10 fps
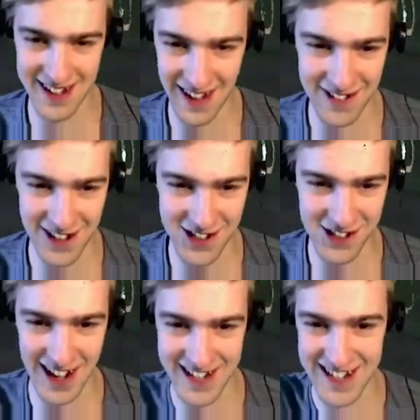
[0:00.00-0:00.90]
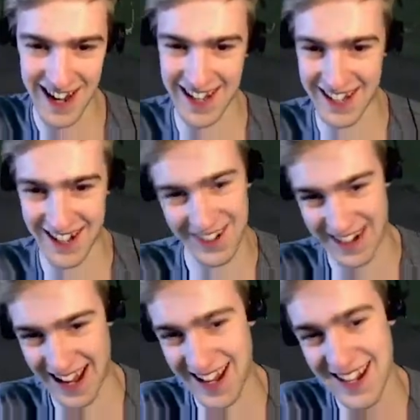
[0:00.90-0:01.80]
I'm not trying to die here,
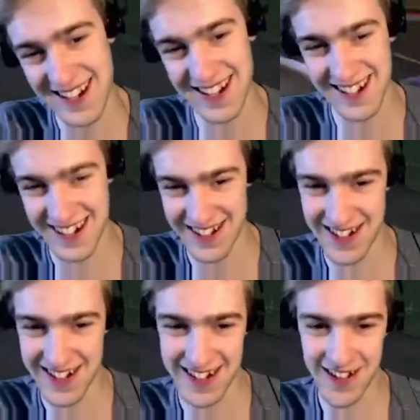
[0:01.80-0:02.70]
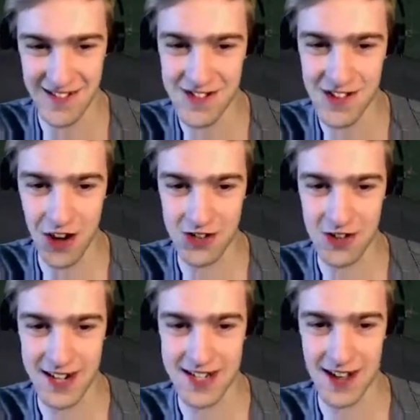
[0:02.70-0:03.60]
okay? Not
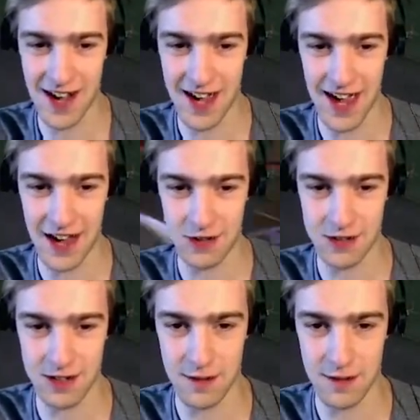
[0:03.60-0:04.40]
trying to die at all.